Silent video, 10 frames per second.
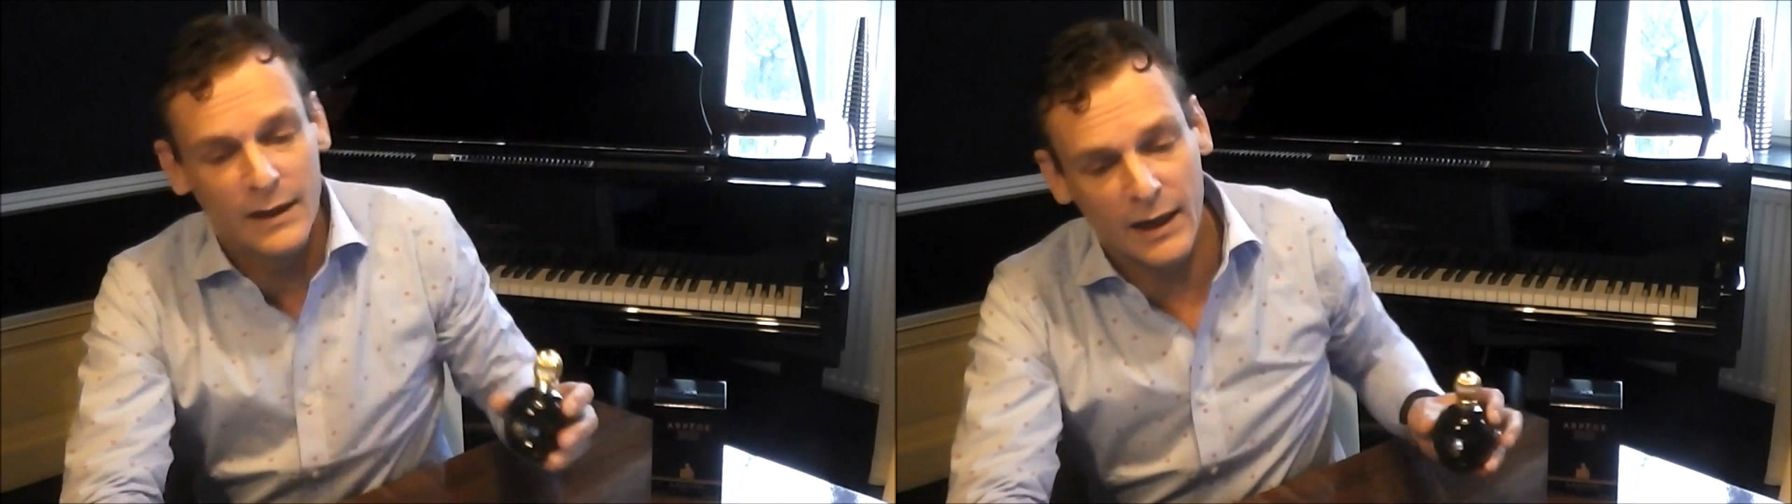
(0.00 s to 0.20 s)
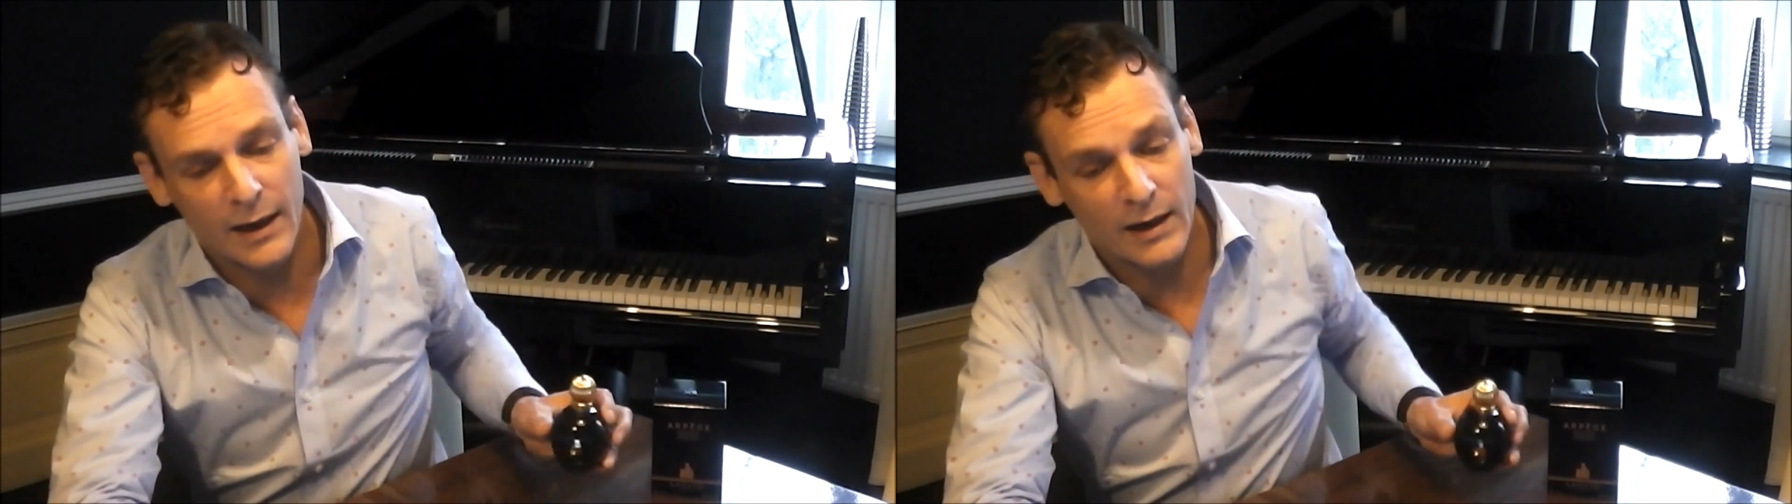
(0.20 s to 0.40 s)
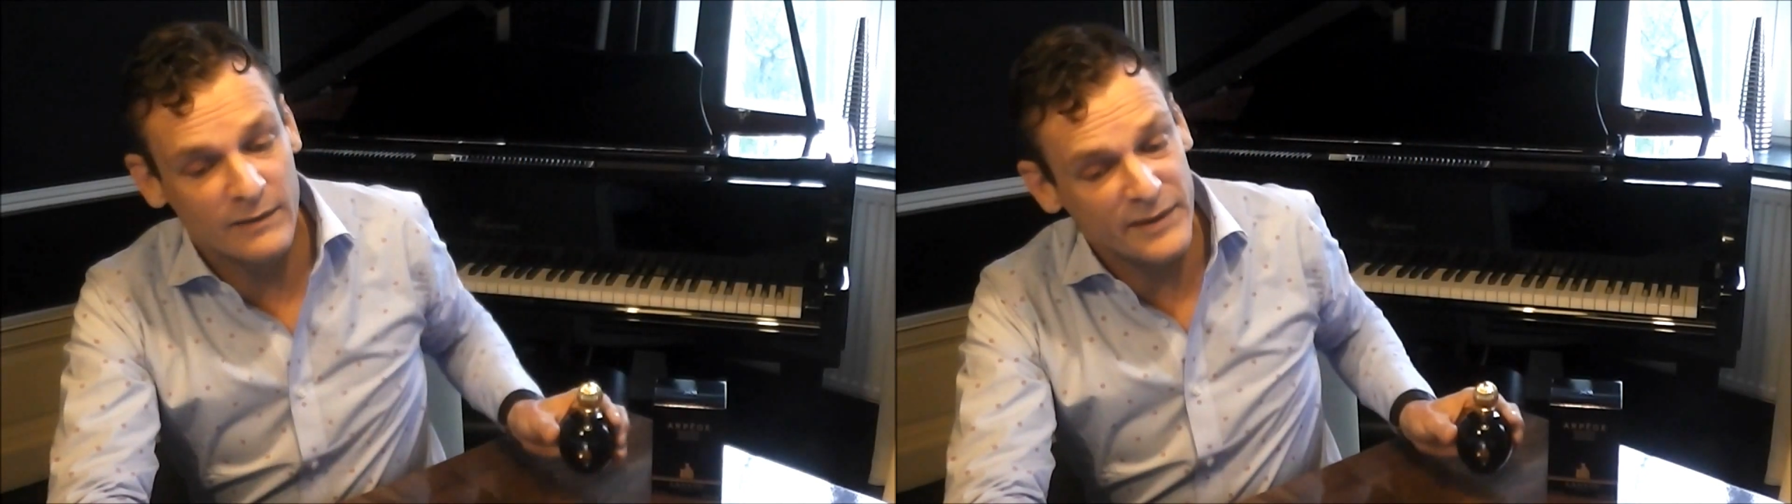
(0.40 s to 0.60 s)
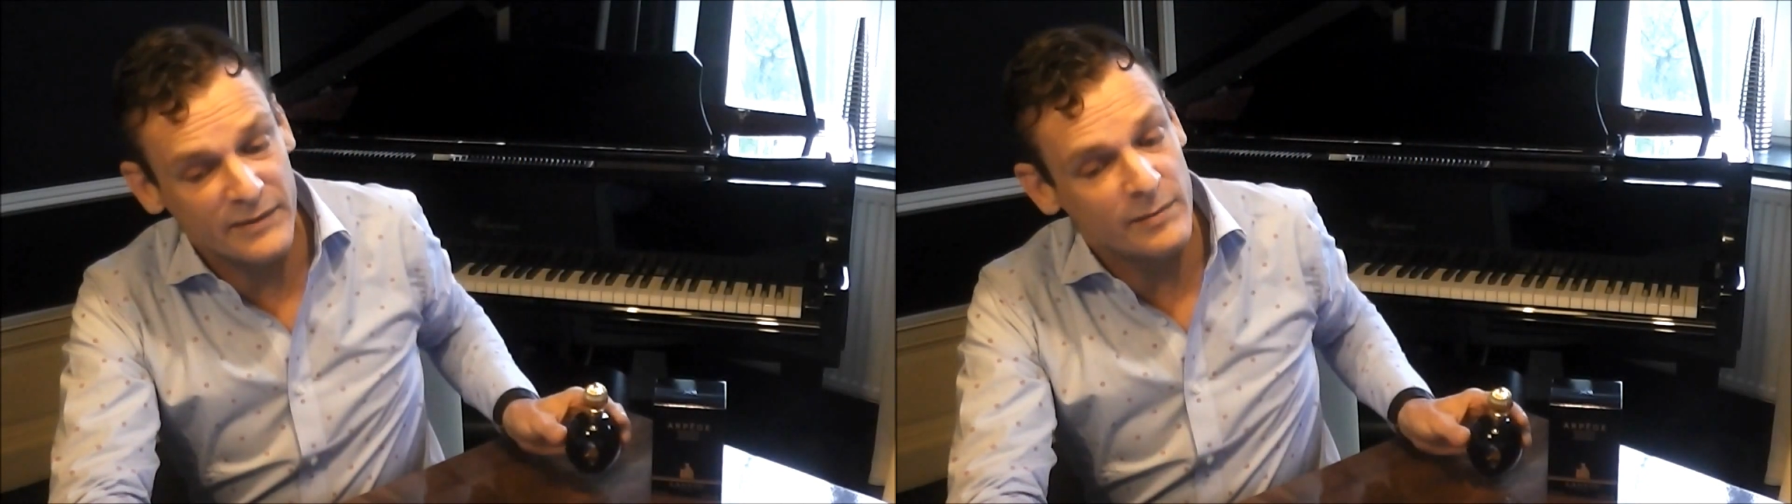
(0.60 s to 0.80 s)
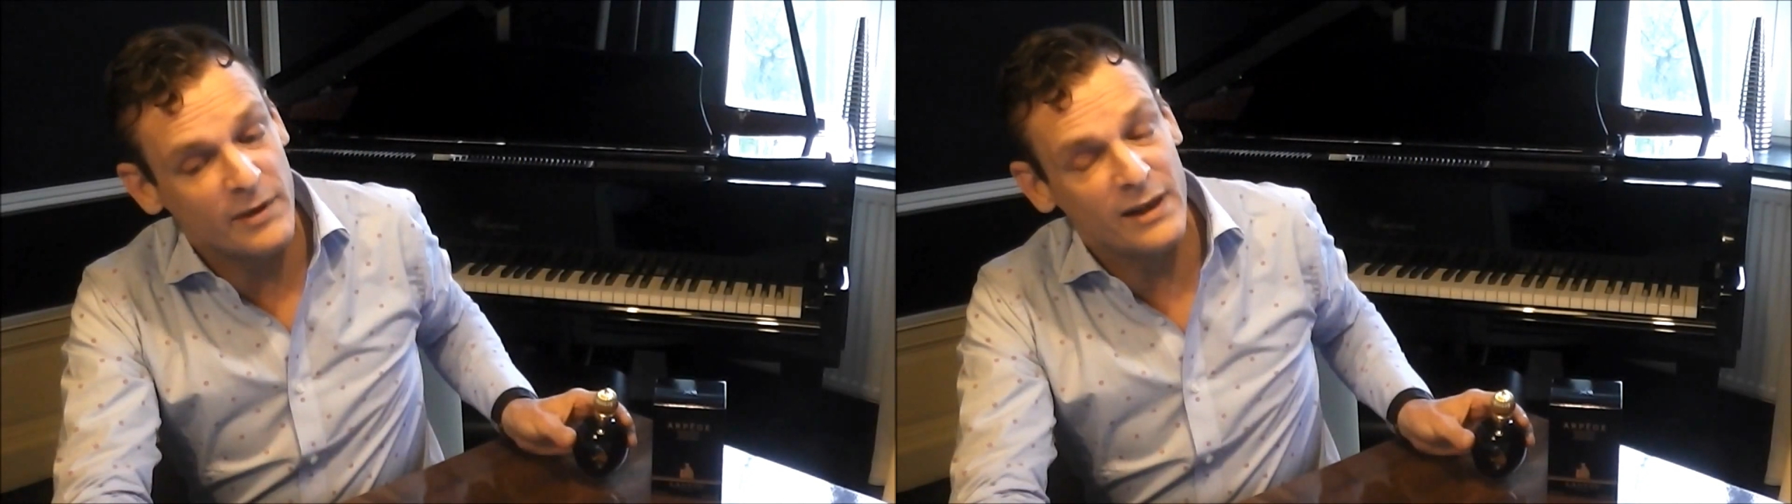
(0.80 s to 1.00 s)
And
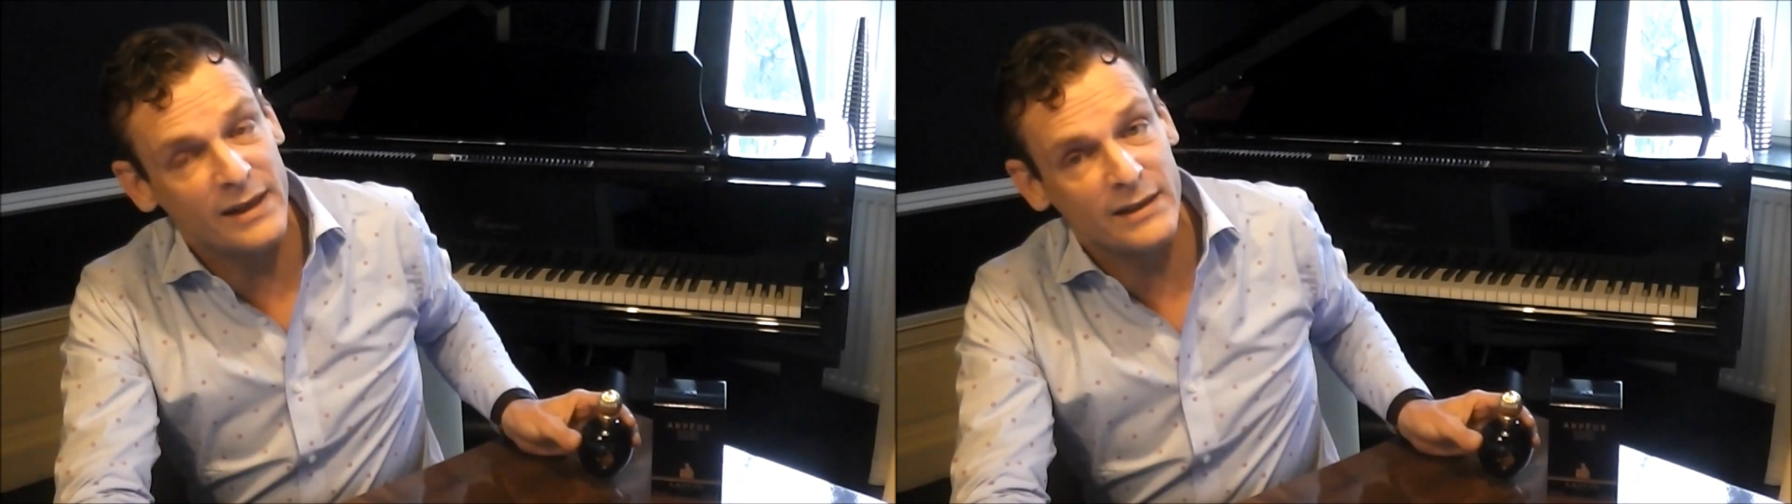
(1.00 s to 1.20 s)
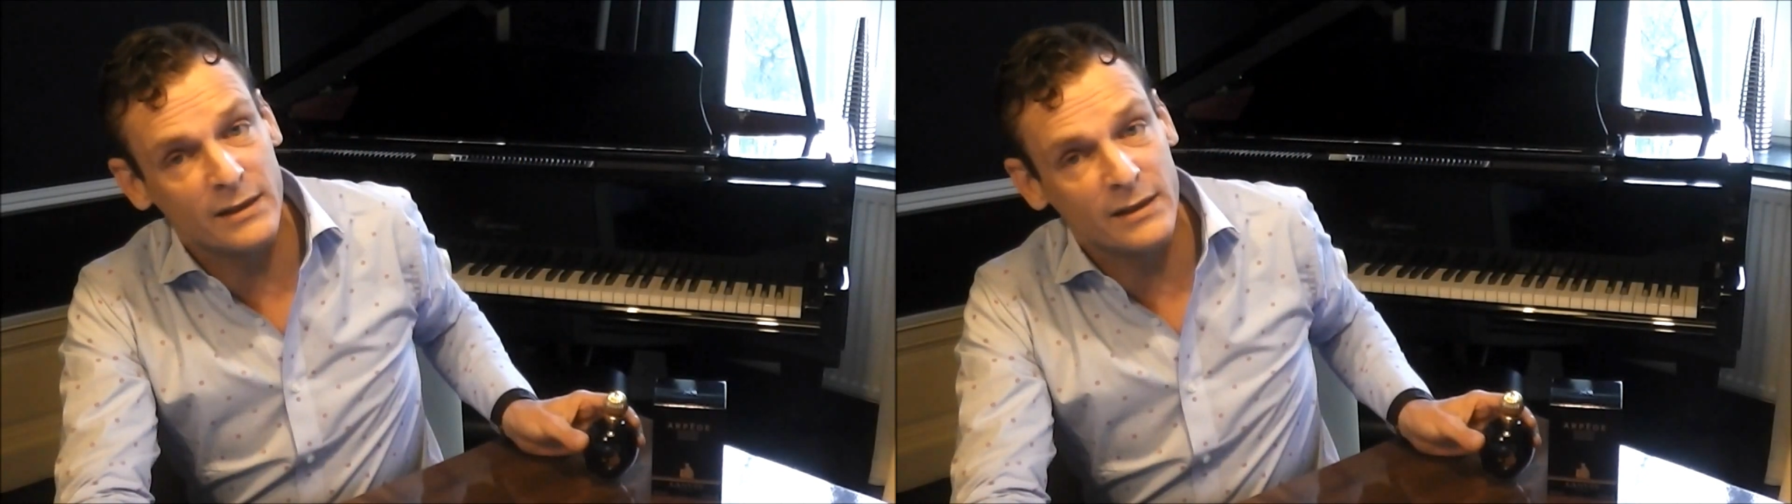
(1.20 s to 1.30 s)
50 millilitres